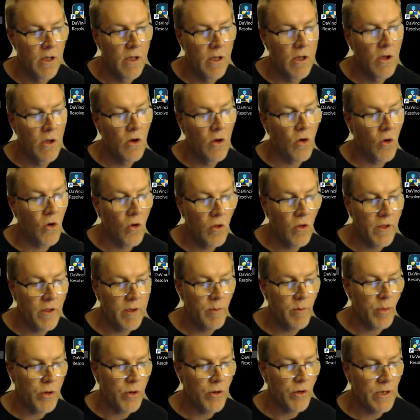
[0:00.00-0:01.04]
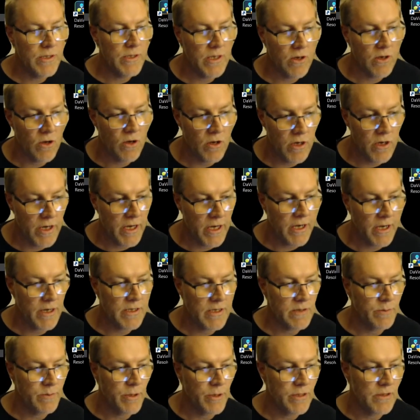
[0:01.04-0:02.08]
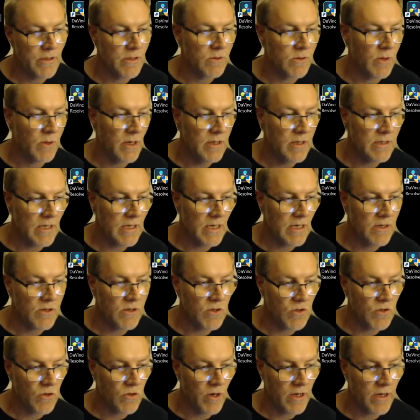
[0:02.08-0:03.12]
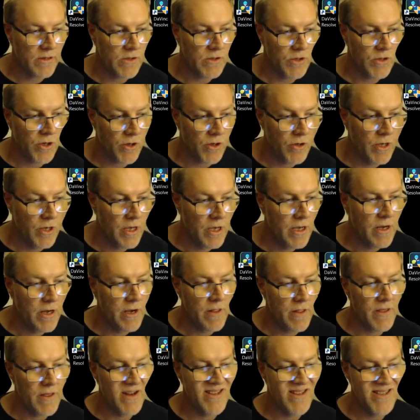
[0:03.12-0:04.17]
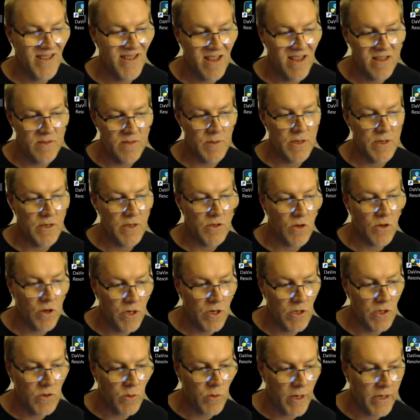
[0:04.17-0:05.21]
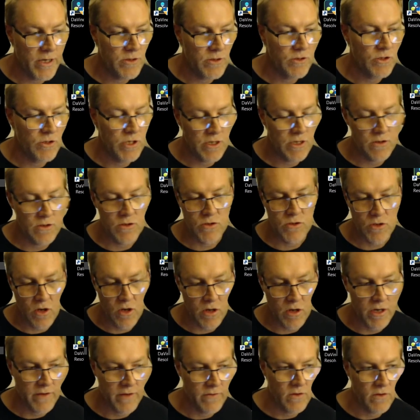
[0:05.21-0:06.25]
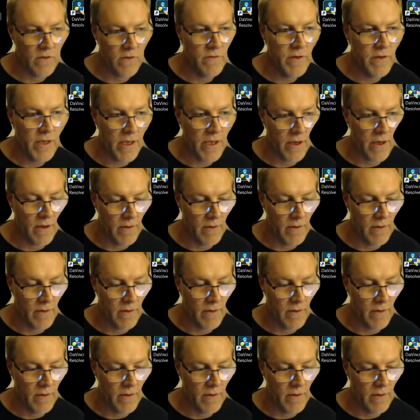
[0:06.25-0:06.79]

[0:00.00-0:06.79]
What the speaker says: all the employees at Holiday Inn Express as well as Guinness Storehouse know that a salesman is on his way to check the stock level of the keg.